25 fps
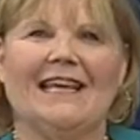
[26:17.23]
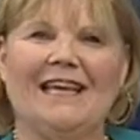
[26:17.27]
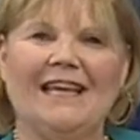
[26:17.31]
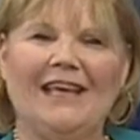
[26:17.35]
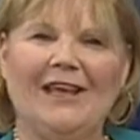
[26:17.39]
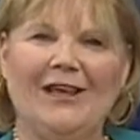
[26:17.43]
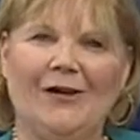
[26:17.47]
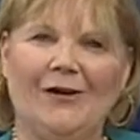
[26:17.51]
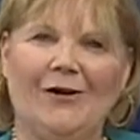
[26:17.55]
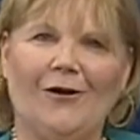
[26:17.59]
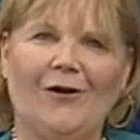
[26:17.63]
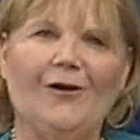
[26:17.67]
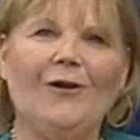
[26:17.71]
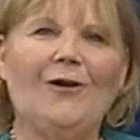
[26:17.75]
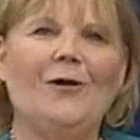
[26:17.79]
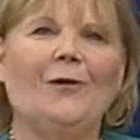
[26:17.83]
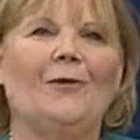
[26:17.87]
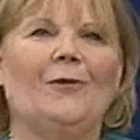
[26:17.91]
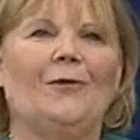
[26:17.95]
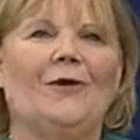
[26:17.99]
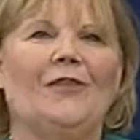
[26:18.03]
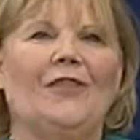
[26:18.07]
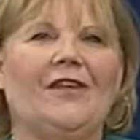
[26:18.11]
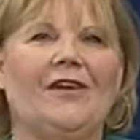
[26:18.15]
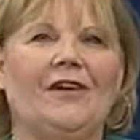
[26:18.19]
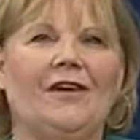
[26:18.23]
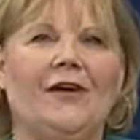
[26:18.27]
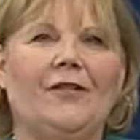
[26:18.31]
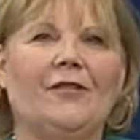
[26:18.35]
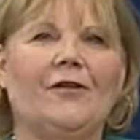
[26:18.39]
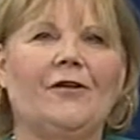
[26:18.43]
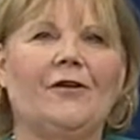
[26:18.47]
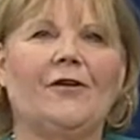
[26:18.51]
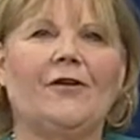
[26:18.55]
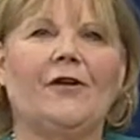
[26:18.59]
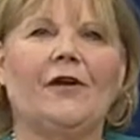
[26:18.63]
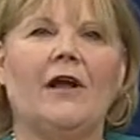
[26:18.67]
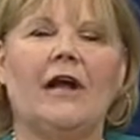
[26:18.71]
here with
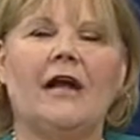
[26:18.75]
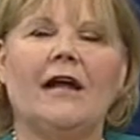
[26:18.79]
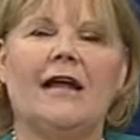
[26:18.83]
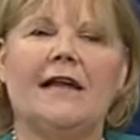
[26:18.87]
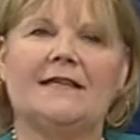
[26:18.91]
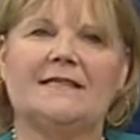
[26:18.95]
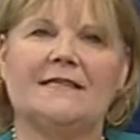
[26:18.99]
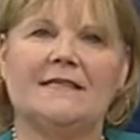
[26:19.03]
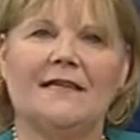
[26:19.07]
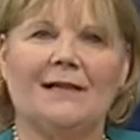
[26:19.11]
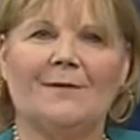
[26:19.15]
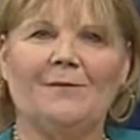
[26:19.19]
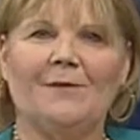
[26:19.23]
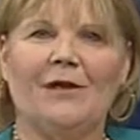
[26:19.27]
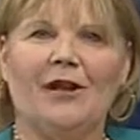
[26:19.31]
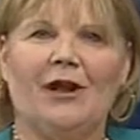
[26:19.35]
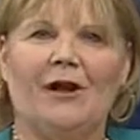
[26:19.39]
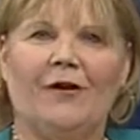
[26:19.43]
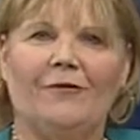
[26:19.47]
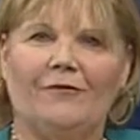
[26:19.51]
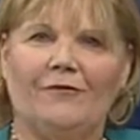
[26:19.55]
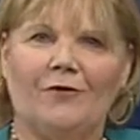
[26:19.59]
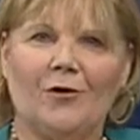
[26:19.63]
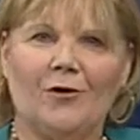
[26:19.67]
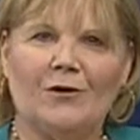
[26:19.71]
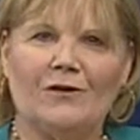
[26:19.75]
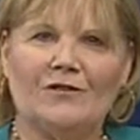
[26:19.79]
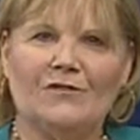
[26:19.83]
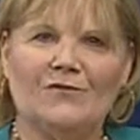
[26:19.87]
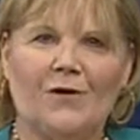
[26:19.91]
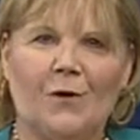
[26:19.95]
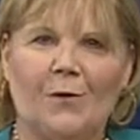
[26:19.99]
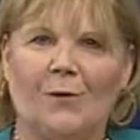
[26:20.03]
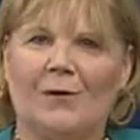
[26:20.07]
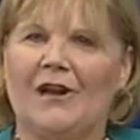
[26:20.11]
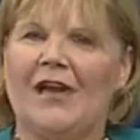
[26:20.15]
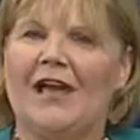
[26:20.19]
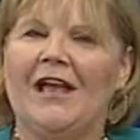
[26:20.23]
another segment of Focus
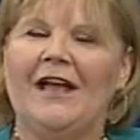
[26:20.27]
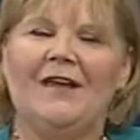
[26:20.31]
Forward.